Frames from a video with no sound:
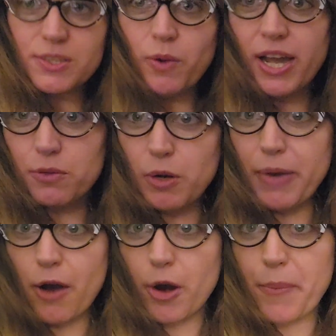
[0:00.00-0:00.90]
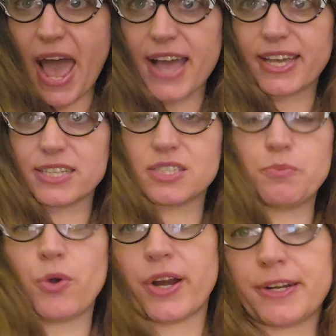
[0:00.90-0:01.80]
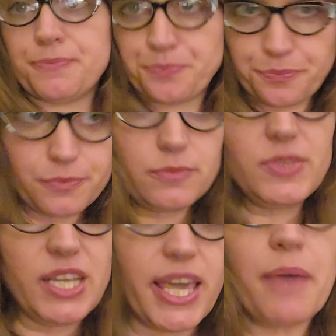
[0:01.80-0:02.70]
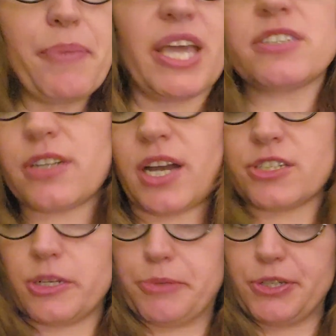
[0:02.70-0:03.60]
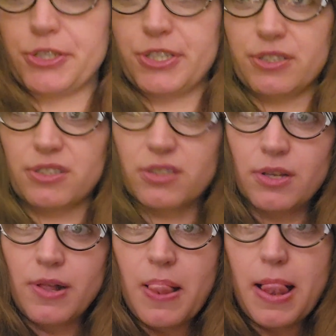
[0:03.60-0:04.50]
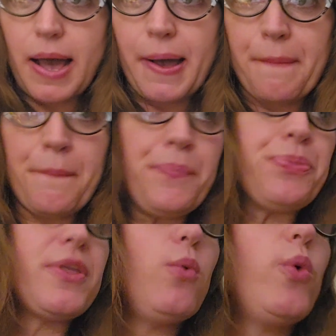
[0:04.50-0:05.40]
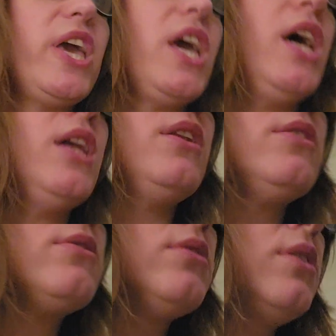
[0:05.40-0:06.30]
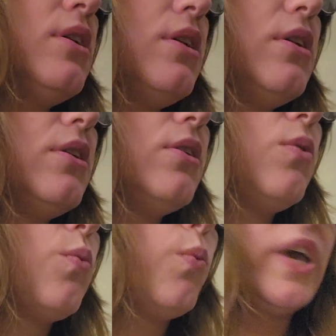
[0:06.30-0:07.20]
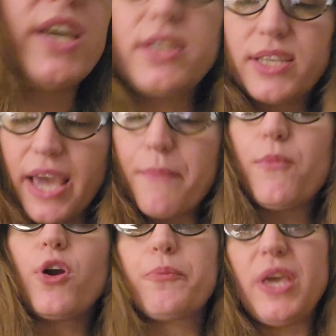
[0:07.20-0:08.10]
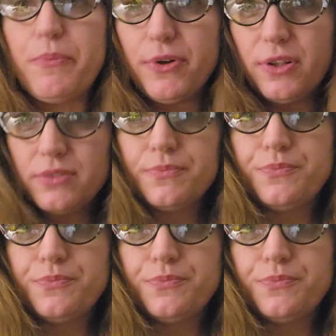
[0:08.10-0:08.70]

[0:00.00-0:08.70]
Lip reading: Wild Willpower Pack gets more campaign contributions, we can get more people